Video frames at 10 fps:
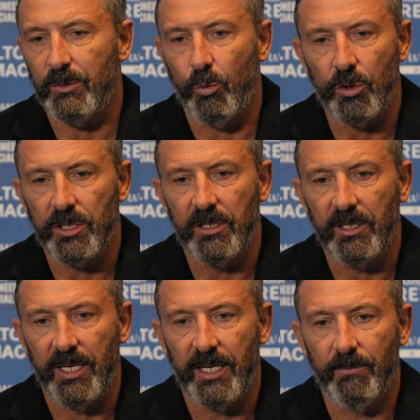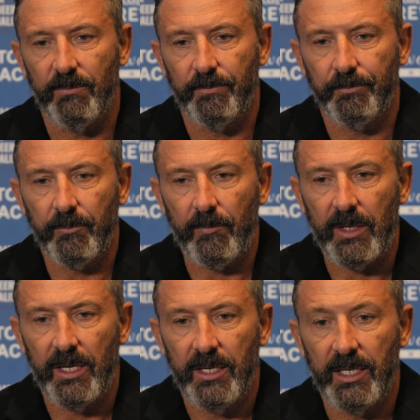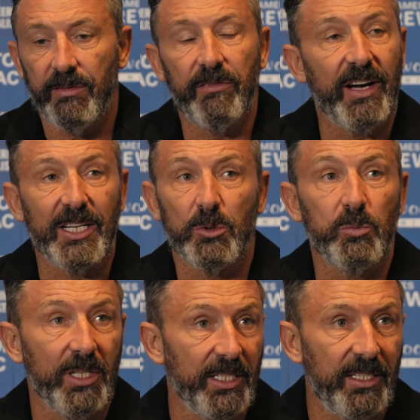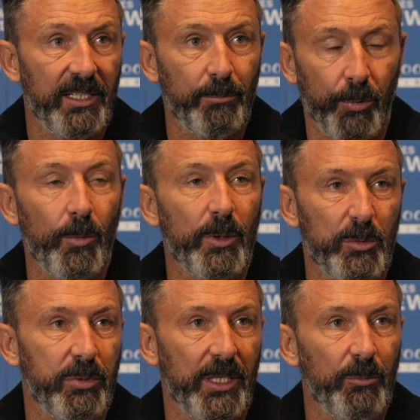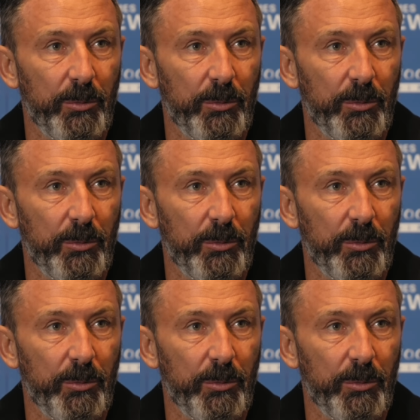wasn't, even if Vass was playing today, Bobby was playing.